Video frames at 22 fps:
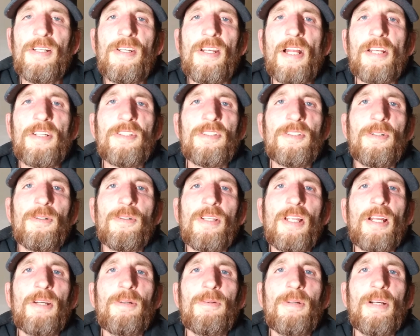not to go
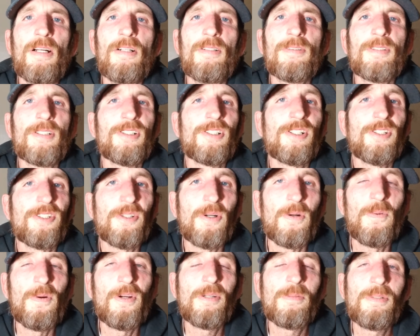that route because I
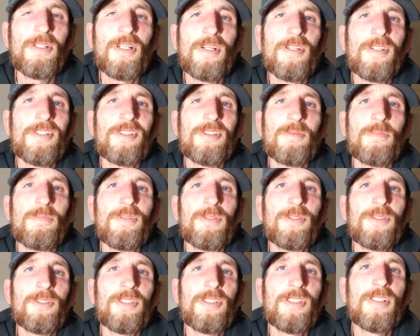don't want to be on
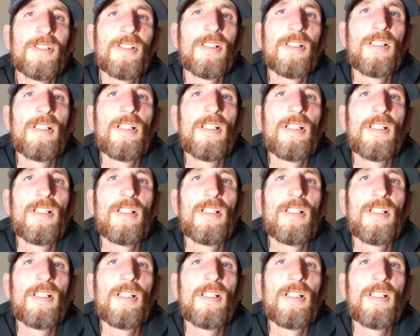disability.